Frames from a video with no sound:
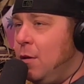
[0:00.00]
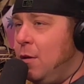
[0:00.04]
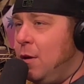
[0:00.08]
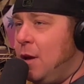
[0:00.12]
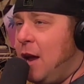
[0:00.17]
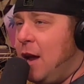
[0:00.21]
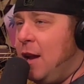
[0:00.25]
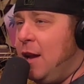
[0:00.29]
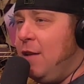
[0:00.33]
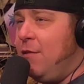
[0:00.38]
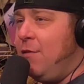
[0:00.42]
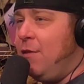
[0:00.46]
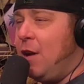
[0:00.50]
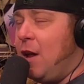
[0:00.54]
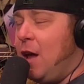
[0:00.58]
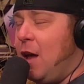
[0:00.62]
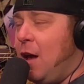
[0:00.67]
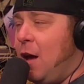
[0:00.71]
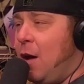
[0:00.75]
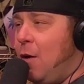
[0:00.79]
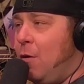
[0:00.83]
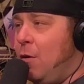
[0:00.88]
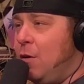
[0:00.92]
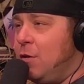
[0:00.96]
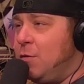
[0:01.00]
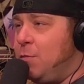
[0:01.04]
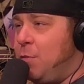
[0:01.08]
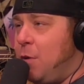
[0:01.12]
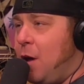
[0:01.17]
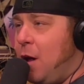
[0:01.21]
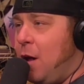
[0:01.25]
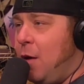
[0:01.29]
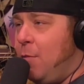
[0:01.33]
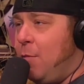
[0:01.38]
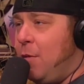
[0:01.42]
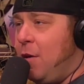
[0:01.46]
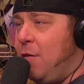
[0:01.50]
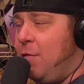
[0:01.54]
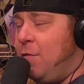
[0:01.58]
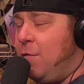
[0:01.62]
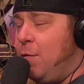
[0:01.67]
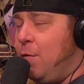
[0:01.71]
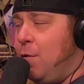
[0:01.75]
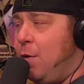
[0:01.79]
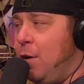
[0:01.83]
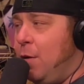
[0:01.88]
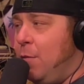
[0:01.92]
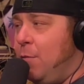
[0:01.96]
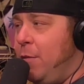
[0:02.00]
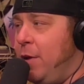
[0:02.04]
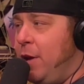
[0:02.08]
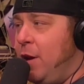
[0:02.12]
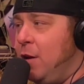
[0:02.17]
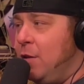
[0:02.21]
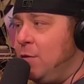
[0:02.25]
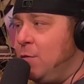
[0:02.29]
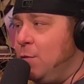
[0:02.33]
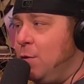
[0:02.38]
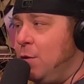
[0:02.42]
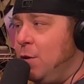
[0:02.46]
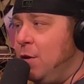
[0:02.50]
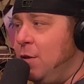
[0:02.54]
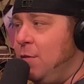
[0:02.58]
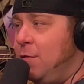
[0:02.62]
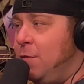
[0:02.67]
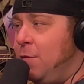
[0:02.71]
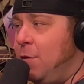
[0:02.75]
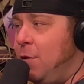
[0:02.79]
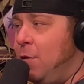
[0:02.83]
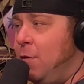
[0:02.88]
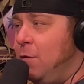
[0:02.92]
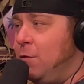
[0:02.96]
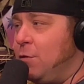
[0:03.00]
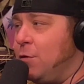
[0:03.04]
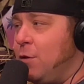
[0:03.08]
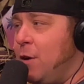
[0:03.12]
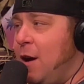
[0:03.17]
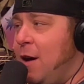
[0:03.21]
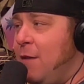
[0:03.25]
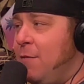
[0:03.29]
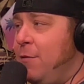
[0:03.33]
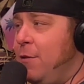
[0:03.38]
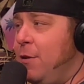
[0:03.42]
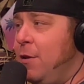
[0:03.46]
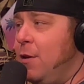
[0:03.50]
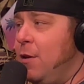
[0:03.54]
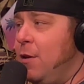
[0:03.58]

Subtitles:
not even an hour. It's probably about 40 minutes with good flow of traffic.